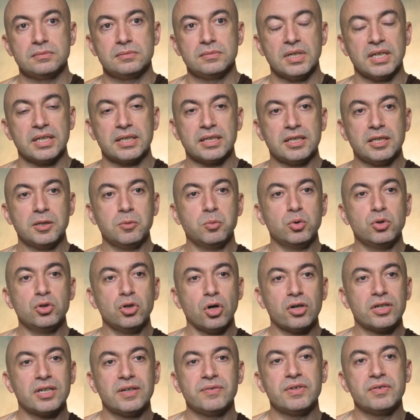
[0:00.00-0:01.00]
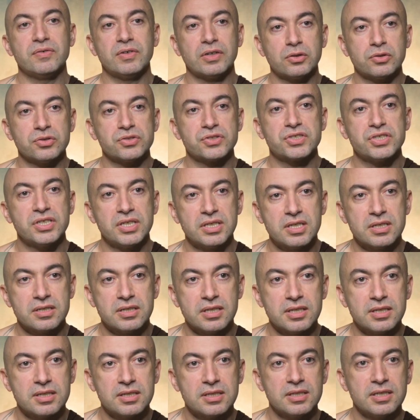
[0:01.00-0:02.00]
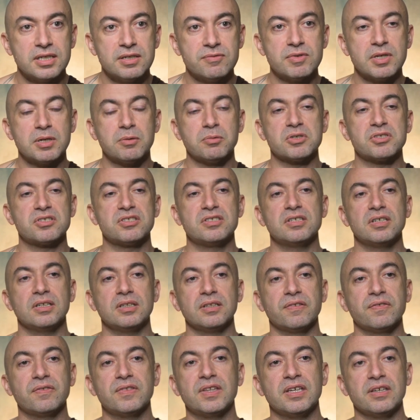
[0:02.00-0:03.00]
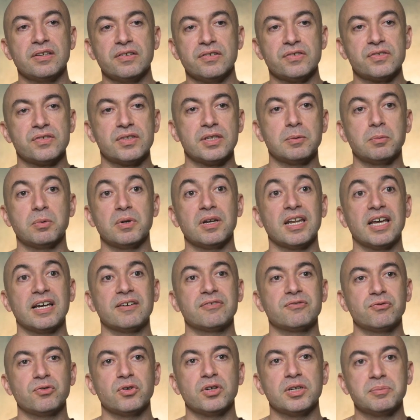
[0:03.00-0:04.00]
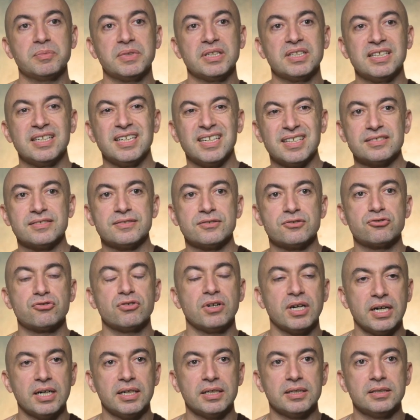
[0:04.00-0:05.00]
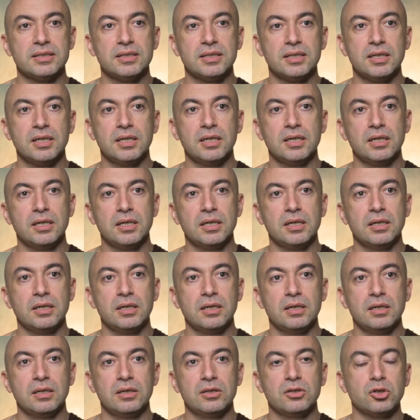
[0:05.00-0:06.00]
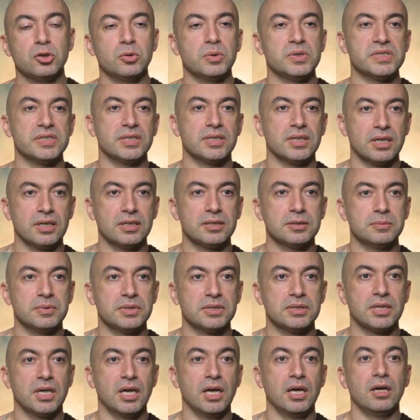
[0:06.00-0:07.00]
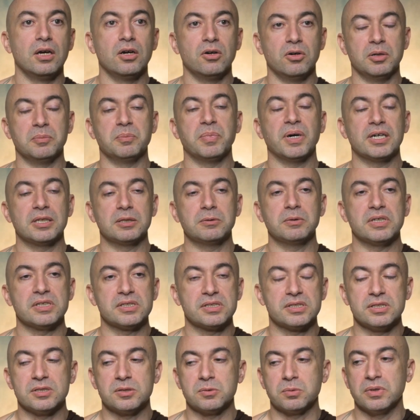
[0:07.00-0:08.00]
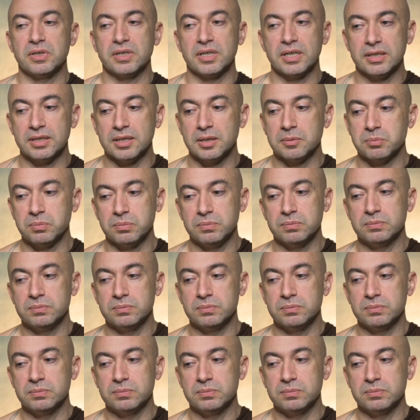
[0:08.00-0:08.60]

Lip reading: Like, he would not have even considered it if there were still things that were left for him that he hasn't tried towards enlightenment. And by the way, since we are at that